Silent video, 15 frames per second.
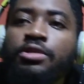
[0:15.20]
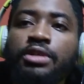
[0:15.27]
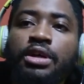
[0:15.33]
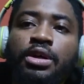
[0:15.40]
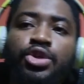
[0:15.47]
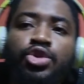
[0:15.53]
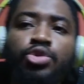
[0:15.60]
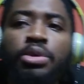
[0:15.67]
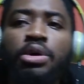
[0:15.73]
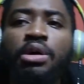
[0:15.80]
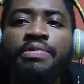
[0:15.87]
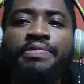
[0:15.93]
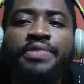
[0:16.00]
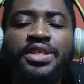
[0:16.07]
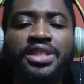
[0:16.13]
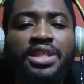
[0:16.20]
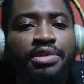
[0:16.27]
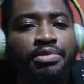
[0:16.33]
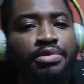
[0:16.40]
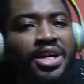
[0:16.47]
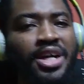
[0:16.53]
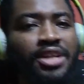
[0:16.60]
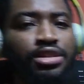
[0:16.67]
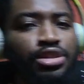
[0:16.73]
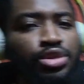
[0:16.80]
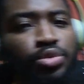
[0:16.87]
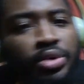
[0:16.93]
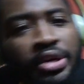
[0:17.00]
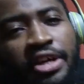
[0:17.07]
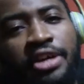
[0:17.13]
Now, this will be our first time reacting
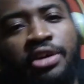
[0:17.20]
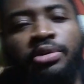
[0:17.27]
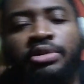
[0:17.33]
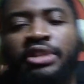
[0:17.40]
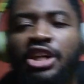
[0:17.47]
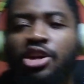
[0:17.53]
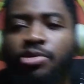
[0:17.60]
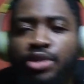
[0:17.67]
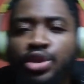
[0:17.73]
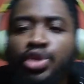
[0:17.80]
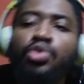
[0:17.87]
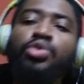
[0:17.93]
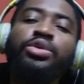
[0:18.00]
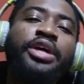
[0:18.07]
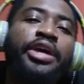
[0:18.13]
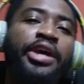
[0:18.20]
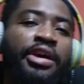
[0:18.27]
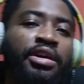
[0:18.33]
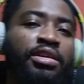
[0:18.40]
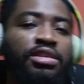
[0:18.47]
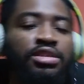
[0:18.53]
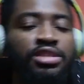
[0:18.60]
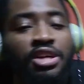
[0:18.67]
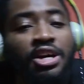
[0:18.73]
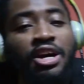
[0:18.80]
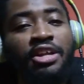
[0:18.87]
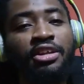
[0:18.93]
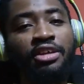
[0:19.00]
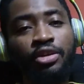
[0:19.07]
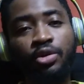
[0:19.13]
to EL. Now, I've been told EL is a
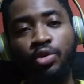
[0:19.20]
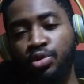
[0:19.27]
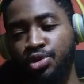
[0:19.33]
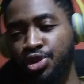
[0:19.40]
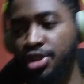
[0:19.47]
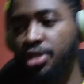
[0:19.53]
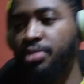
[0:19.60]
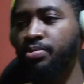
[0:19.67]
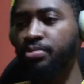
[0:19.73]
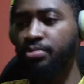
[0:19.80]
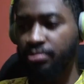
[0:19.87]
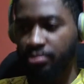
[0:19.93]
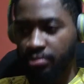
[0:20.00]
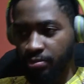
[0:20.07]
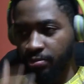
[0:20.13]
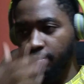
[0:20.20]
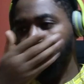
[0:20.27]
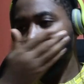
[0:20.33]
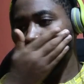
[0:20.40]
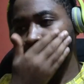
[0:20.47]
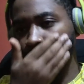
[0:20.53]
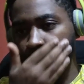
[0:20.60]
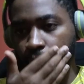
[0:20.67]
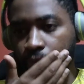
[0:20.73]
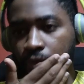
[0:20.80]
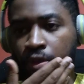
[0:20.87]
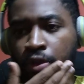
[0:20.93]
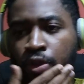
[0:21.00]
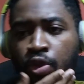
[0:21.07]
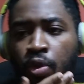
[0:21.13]
Ghanaian OG.
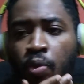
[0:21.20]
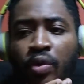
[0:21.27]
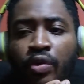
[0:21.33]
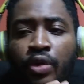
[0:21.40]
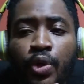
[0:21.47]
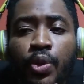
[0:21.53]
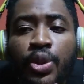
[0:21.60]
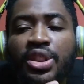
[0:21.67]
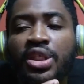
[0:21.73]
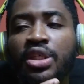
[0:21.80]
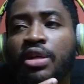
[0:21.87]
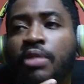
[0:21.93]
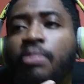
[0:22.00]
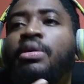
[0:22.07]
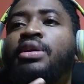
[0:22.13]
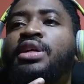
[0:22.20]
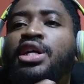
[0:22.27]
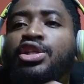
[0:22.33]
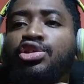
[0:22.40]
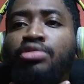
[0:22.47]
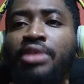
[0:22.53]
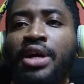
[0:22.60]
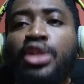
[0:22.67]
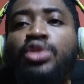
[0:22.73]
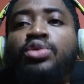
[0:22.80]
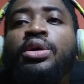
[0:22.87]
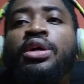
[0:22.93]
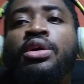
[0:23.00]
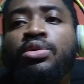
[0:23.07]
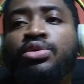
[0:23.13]
Someone requested them that I should react
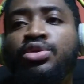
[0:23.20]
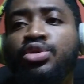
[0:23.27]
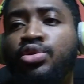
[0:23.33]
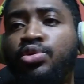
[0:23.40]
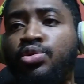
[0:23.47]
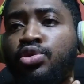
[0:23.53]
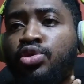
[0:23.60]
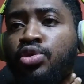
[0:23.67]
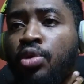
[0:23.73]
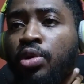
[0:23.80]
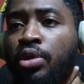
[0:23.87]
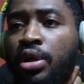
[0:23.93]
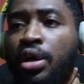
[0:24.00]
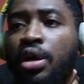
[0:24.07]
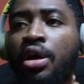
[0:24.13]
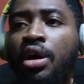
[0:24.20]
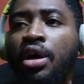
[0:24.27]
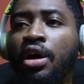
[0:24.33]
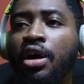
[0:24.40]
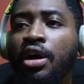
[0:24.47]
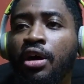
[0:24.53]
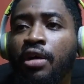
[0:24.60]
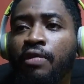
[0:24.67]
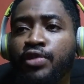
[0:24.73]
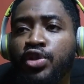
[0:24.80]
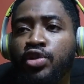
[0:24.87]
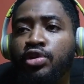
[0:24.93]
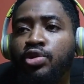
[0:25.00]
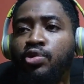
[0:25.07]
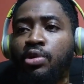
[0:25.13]
to EL's new song
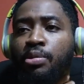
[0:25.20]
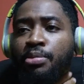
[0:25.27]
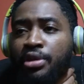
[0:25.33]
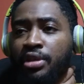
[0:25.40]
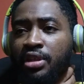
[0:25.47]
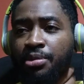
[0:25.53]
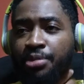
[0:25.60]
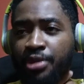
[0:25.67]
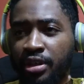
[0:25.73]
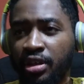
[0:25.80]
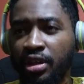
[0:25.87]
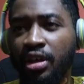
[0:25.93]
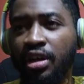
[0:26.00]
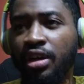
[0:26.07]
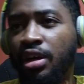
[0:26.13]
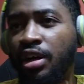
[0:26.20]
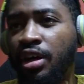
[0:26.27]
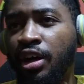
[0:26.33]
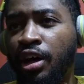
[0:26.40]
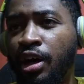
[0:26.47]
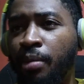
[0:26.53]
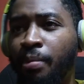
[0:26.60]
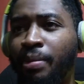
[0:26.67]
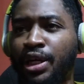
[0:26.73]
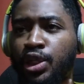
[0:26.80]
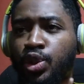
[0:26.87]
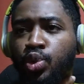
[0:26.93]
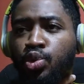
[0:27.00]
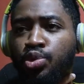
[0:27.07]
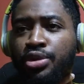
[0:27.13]
featuring Kwame Dame, My
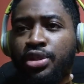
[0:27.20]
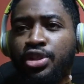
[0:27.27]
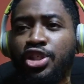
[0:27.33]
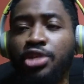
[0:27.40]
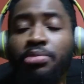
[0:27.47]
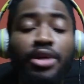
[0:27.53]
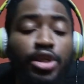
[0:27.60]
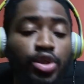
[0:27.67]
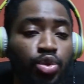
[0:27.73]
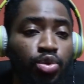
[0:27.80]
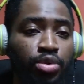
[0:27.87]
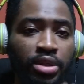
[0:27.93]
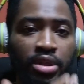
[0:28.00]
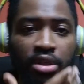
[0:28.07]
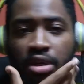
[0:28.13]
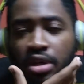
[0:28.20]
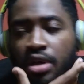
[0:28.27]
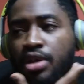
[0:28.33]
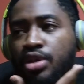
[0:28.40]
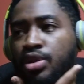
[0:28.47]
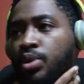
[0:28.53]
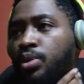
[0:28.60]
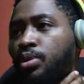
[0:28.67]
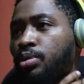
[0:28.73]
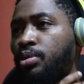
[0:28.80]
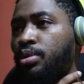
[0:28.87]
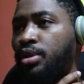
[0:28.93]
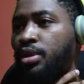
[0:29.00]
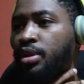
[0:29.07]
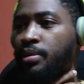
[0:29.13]
Story, Change My Story.
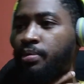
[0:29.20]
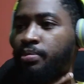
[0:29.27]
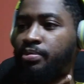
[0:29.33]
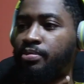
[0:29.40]
So, yeah.